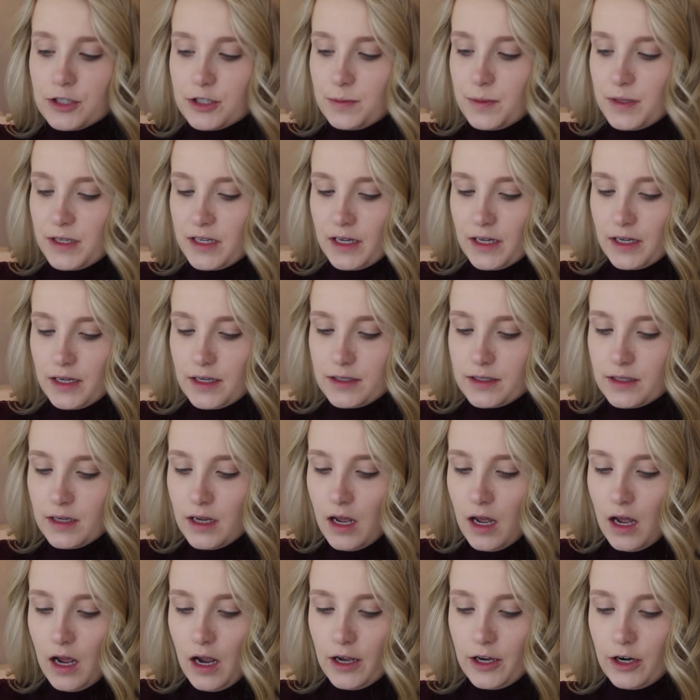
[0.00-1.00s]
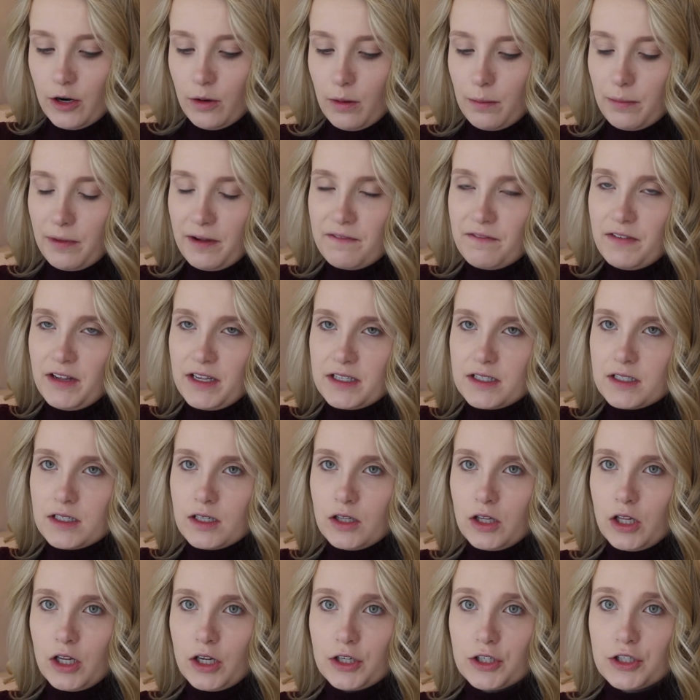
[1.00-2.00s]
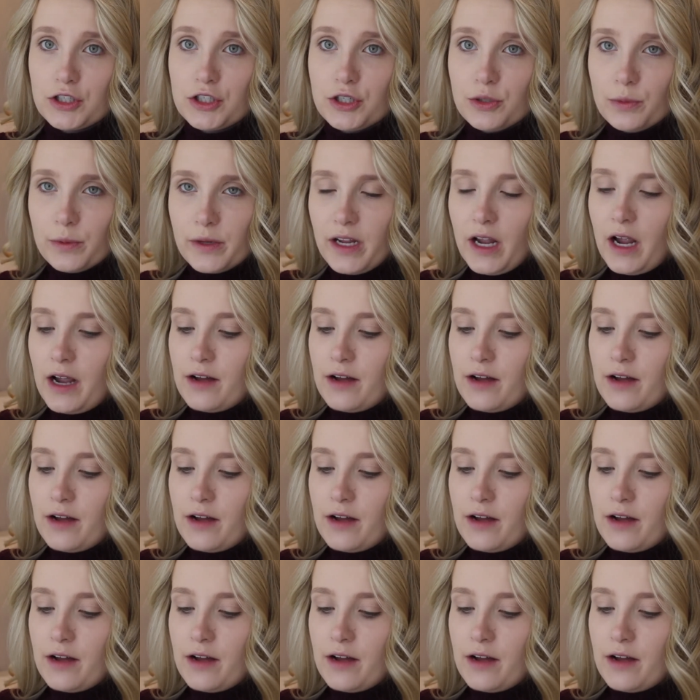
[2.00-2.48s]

just because I don't want my face to look dewy.